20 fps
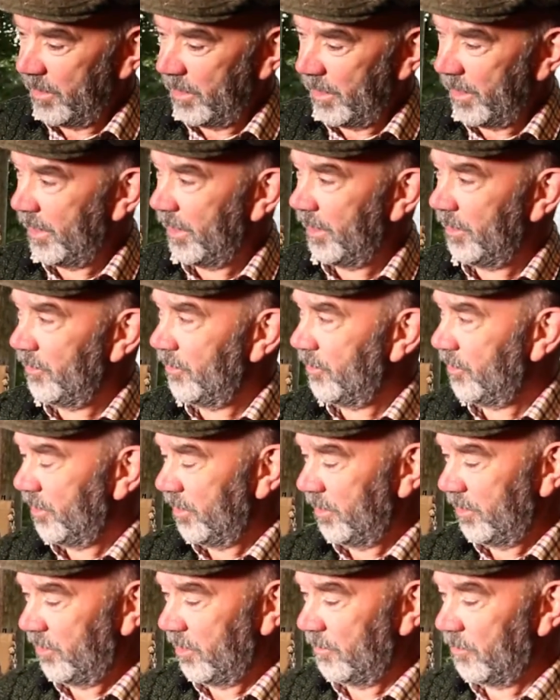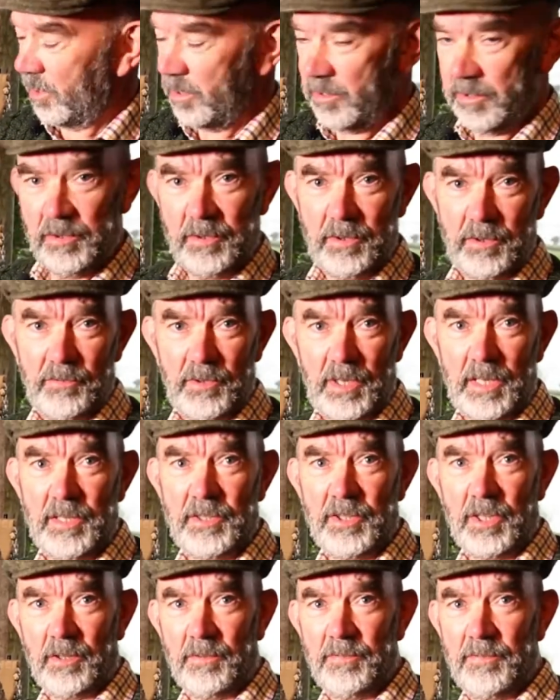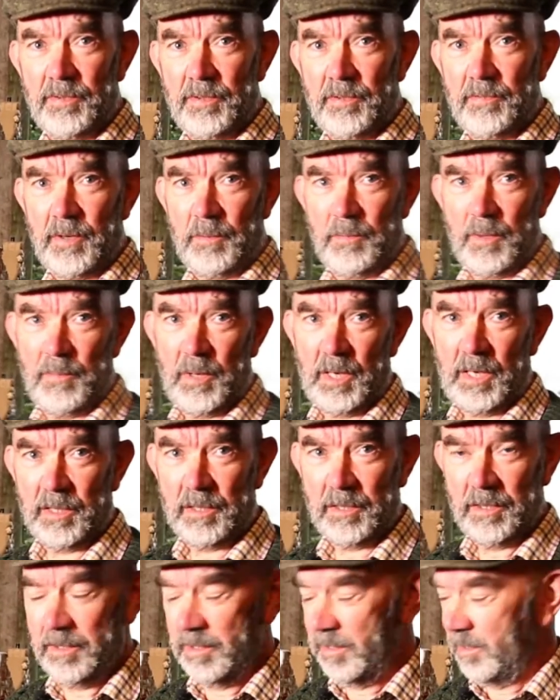and they burn real turf from the bog.